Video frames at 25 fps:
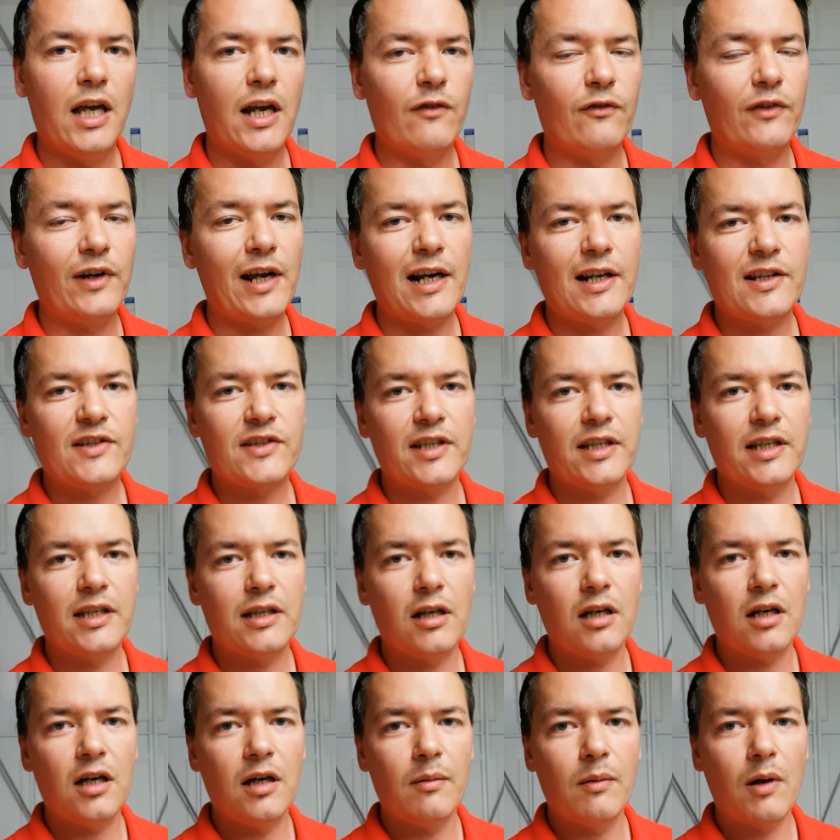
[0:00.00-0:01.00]
In
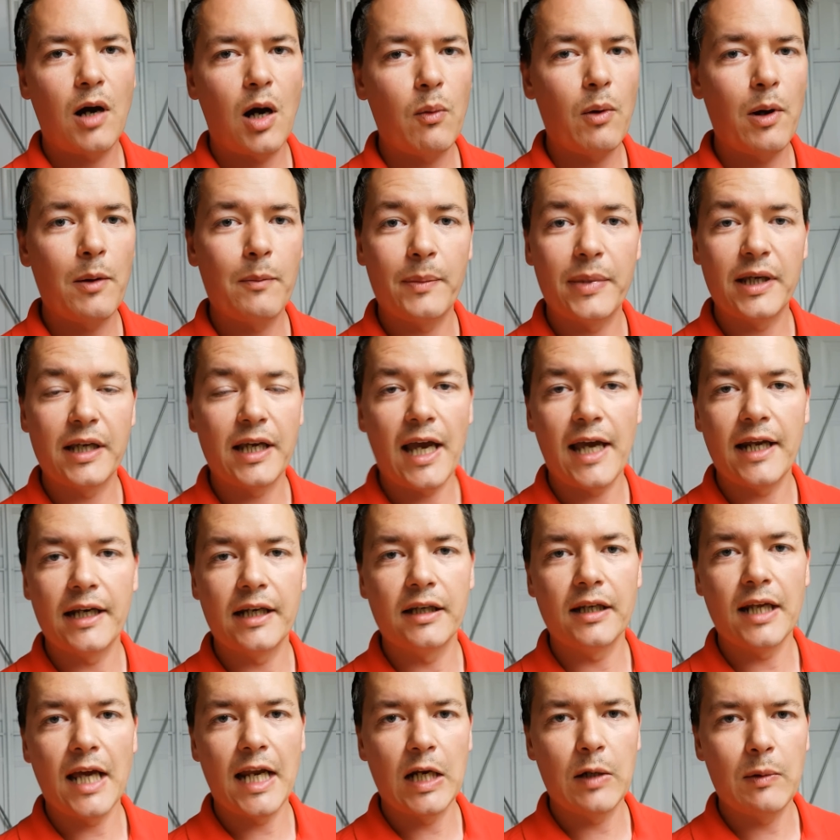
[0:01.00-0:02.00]
reality, uh, I won't be
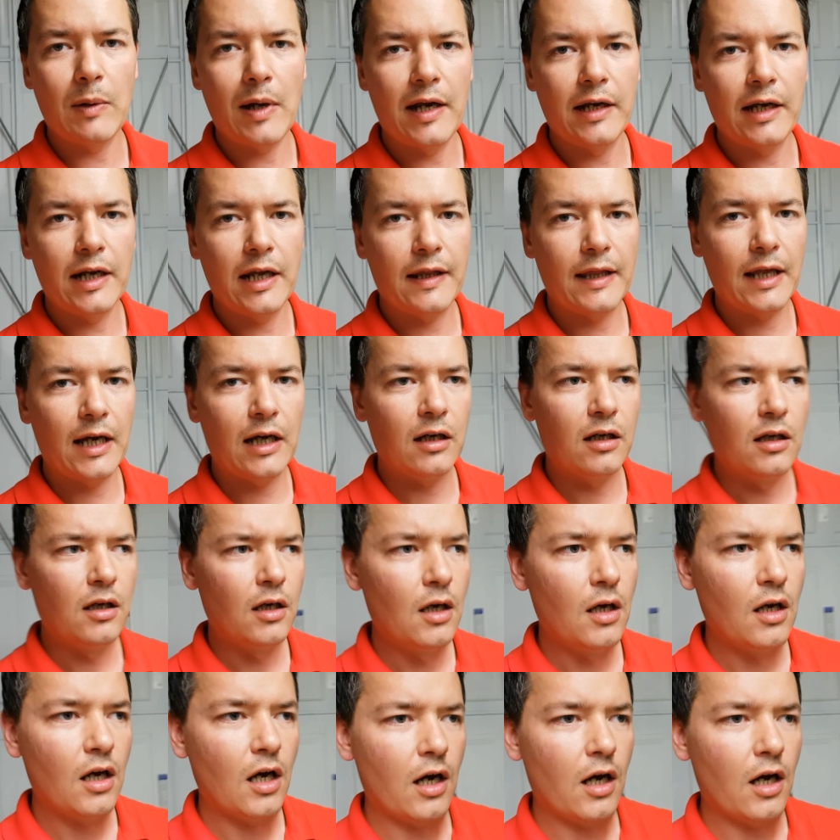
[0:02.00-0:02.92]
getting anywhere near that.